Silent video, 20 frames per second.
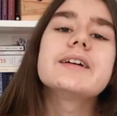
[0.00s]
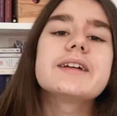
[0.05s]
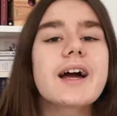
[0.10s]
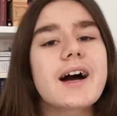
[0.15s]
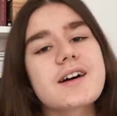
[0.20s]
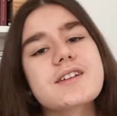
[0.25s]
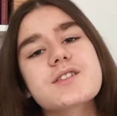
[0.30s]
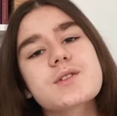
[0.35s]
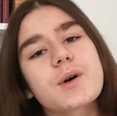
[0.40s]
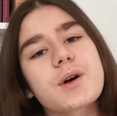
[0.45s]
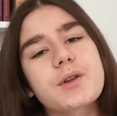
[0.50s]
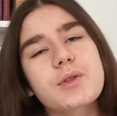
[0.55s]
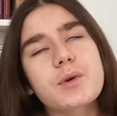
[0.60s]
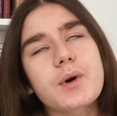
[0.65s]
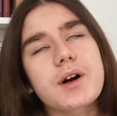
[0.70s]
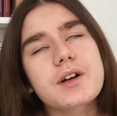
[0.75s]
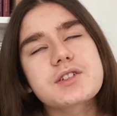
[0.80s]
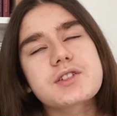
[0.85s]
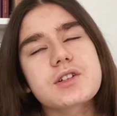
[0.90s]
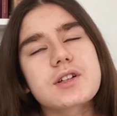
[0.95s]
Yeah, so I thought
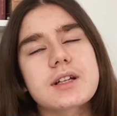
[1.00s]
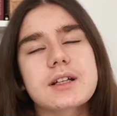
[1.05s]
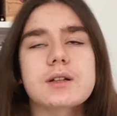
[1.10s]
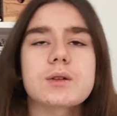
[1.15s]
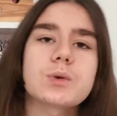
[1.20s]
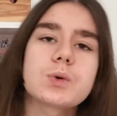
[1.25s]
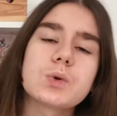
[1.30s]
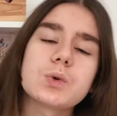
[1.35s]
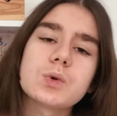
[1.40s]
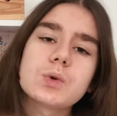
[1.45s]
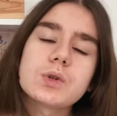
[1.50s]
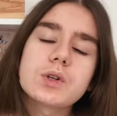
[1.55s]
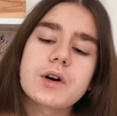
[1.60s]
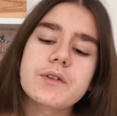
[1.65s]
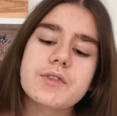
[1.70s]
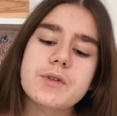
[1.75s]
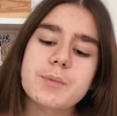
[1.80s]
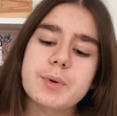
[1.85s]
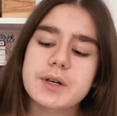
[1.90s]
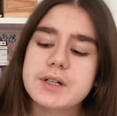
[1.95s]
I'd do a little haul
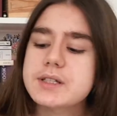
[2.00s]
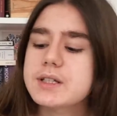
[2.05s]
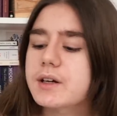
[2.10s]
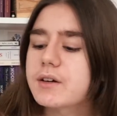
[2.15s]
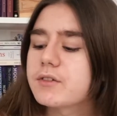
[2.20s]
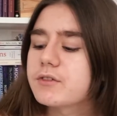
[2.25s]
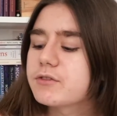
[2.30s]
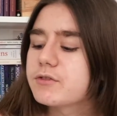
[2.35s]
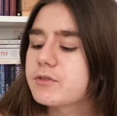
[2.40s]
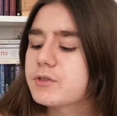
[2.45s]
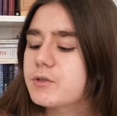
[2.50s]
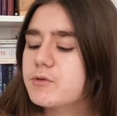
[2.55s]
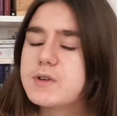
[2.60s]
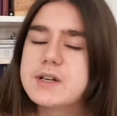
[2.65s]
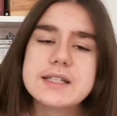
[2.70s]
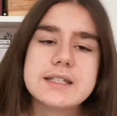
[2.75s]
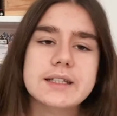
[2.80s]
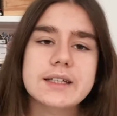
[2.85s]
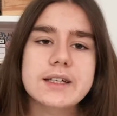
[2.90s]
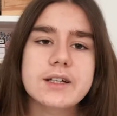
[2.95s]
of the books I've
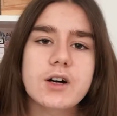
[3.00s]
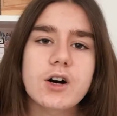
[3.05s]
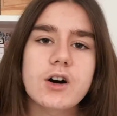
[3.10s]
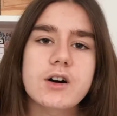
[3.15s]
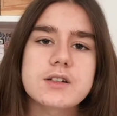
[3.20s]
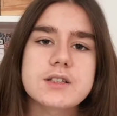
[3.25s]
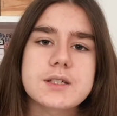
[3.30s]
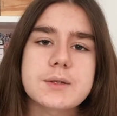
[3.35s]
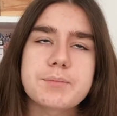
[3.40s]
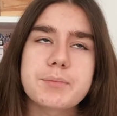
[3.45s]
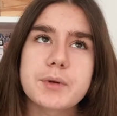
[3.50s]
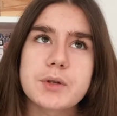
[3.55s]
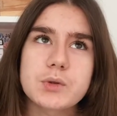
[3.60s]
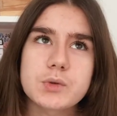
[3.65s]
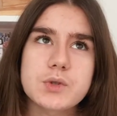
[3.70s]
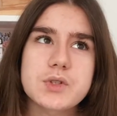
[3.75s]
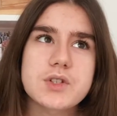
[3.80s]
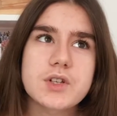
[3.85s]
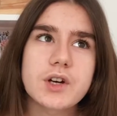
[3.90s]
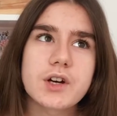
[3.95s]
recently got, but
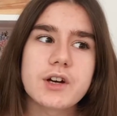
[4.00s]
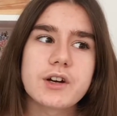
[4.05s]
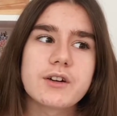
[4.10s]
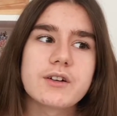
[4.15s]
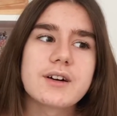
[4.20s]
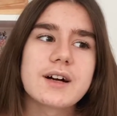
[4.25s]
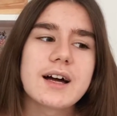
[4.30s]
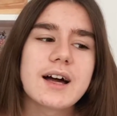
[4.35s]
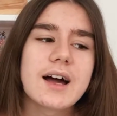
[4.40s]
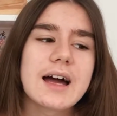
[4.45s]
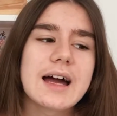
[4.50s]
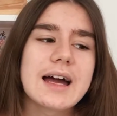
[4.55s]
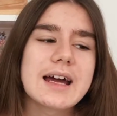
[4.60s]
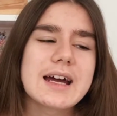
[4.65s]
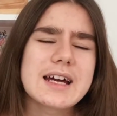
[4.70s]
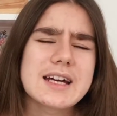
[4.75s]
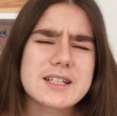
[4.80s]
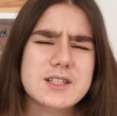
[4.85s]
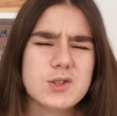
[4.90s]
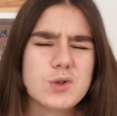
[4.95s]
also
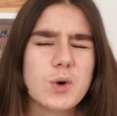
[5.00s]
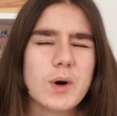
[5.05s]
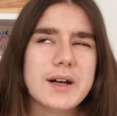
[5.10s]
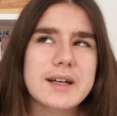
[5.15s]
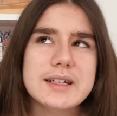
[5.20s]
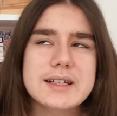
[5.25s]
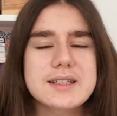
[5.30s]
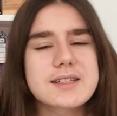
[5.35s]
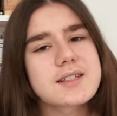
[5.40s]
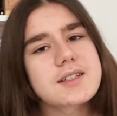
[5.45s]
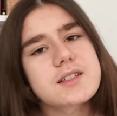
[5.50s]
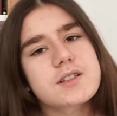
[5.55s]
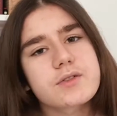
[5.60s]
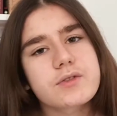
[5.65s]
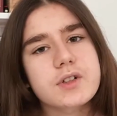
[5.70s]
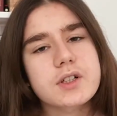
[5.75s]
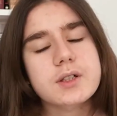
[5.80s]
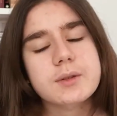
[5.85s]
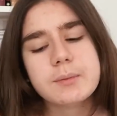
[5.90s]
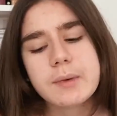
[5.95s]
it's quite easy to
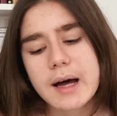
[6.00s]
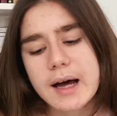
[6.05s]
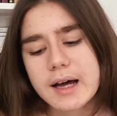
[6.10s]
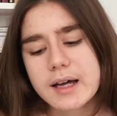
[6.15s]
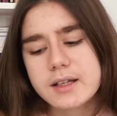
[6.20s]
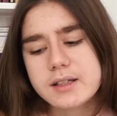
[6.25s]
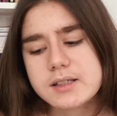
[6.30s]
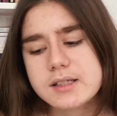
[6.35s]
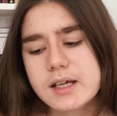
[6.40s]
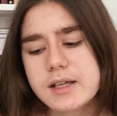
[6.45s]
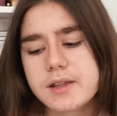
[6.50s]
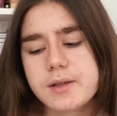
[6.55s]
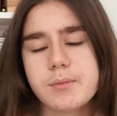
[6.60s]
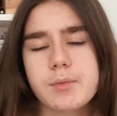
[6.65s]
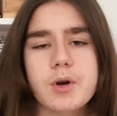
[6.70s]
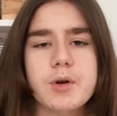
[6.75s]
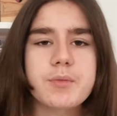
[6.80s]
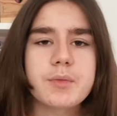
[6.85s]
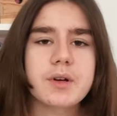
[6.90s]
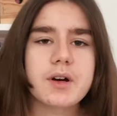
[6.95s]
film, and at the
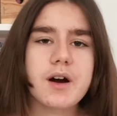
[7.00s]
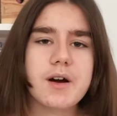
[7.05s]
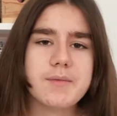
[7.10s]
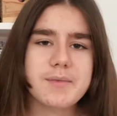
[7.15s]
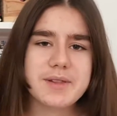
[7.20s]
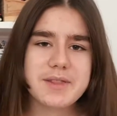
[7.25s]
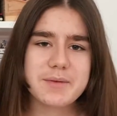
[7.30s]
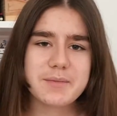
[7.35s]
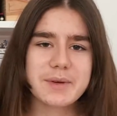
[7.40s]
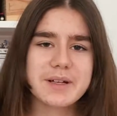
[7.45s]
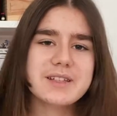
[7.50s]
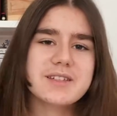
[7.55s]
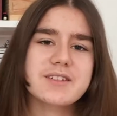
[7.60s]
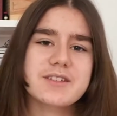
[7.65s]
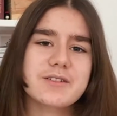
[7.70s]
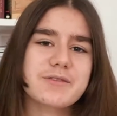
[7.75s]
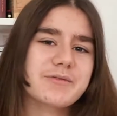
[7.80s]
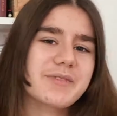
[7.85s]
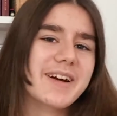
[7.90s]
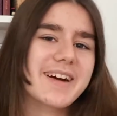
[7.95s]
moment I'm in the midst
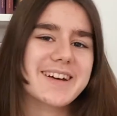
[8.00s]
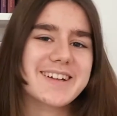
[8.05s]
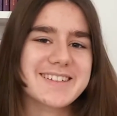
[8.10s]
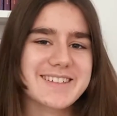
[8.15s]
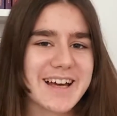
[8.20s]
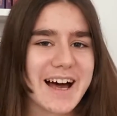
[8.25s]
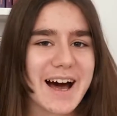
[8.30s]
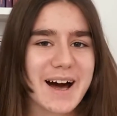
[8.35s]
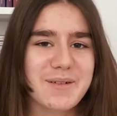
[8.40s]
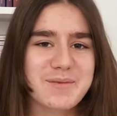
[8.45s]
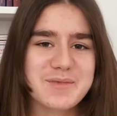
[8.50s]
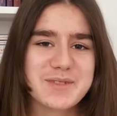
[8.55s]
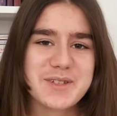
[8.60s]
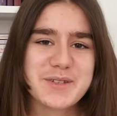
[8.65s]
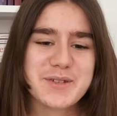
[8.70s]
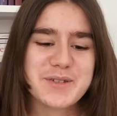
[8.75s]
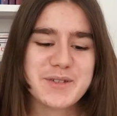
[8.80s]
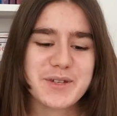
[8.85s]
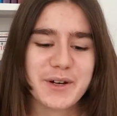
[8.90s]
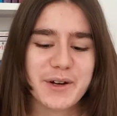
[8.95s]
of my exams,
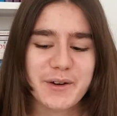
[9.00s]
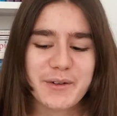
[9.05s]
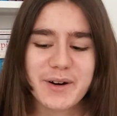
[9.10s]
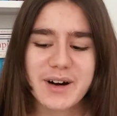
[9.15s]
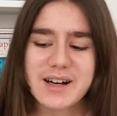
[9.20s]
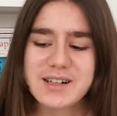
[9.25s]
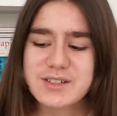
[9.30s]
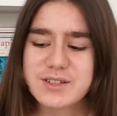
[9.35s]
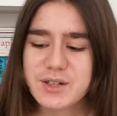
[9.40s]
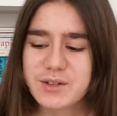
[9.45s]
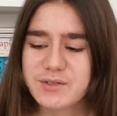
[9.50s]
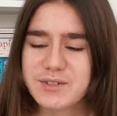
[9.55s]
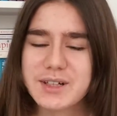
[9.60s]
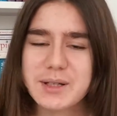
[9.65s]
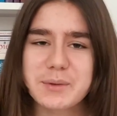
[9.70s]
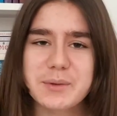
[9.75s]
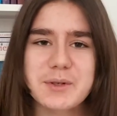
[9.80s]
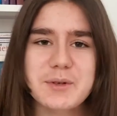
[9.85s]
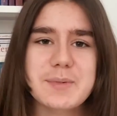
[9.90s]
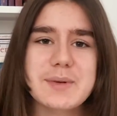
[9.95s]
so I don't really
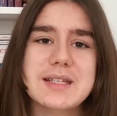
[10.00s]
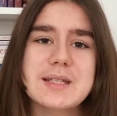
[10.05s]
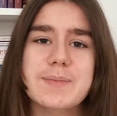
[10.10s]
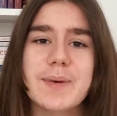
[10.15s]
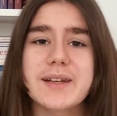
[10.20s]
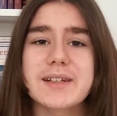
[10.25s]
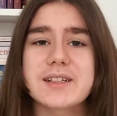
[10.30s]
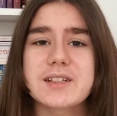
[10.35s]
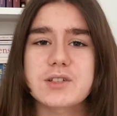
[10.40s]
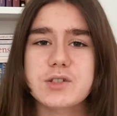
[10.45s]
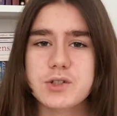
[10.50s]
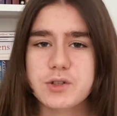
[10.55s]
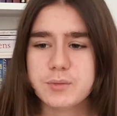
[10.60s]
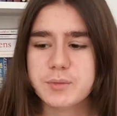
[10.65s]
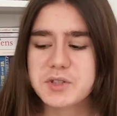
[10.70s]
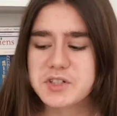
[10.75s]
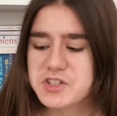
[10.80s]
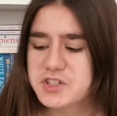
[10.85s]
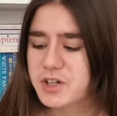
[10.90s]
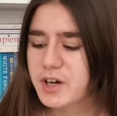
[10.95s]
want to be spending too
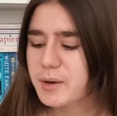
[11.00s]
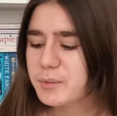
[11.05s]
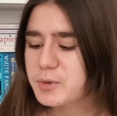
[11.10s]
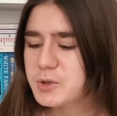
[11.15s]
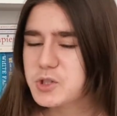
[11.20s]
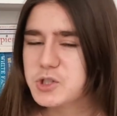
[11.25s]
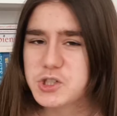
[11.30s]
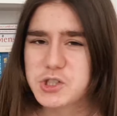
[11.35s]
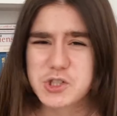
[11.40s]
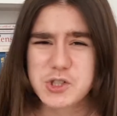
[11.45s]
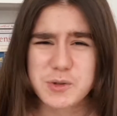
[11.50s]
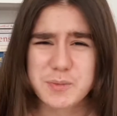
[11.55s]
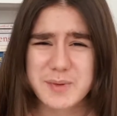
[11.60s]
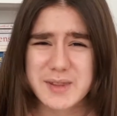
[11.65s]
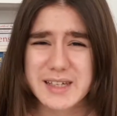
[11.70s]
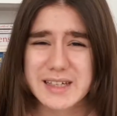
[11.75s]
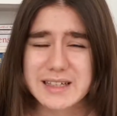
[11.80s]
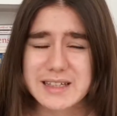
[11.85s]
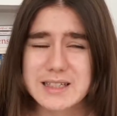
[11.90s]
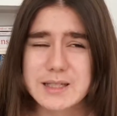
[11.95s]
much time on YouTube
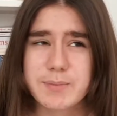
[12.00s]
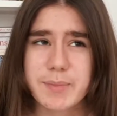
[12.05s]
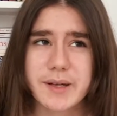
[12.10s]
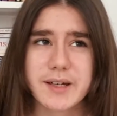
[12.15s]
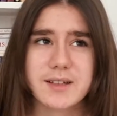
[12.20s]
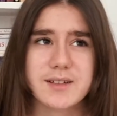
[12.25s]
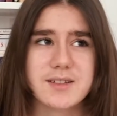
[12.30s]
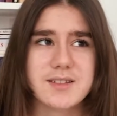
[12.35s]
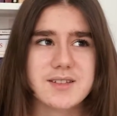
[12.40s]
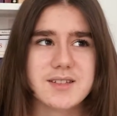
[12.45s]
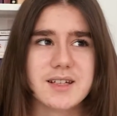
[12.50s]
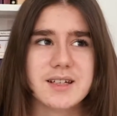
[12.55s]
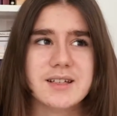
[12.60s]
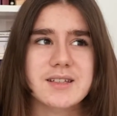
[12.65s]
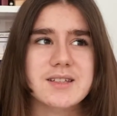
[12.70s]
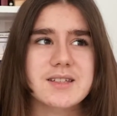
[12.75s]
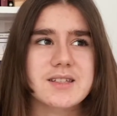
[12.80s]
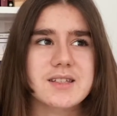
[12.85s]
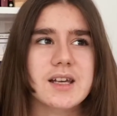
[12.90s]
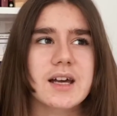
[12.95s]
things because
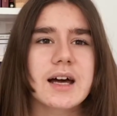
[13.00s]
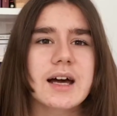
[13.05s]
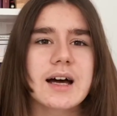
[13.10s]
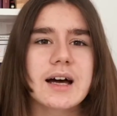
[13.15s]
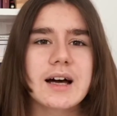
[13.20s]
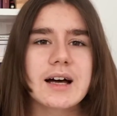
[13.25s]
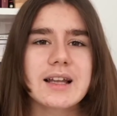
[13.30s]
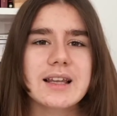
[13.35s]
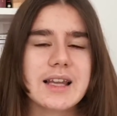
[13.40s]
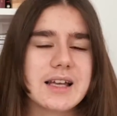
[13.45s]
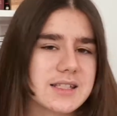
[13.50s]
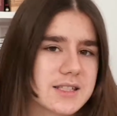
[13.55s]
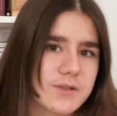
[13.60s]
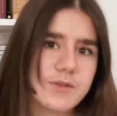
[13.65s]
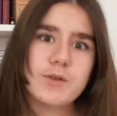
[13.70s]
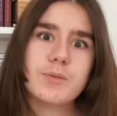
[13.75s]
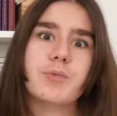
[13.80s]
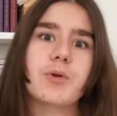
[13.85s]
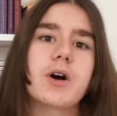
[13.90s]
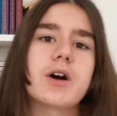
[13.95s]
it's less of
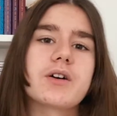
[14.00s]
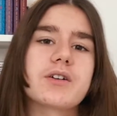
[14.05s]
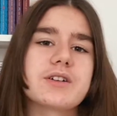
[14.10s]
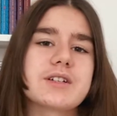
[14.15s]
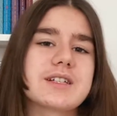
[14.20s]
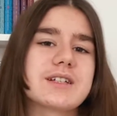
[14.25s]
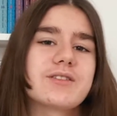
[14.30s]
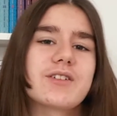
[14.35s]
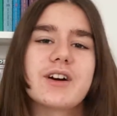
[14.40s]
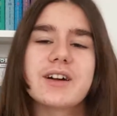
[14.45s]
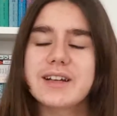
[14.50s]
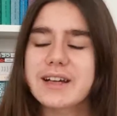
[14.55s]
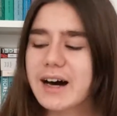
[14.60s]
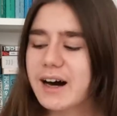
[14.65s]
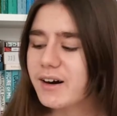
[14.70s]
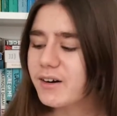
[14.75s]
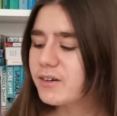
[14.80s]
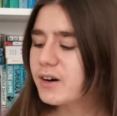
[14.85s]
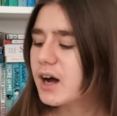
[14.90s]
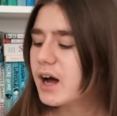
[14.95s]
a priority right
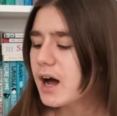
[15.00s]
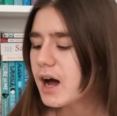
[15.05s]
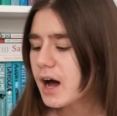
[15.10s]
now.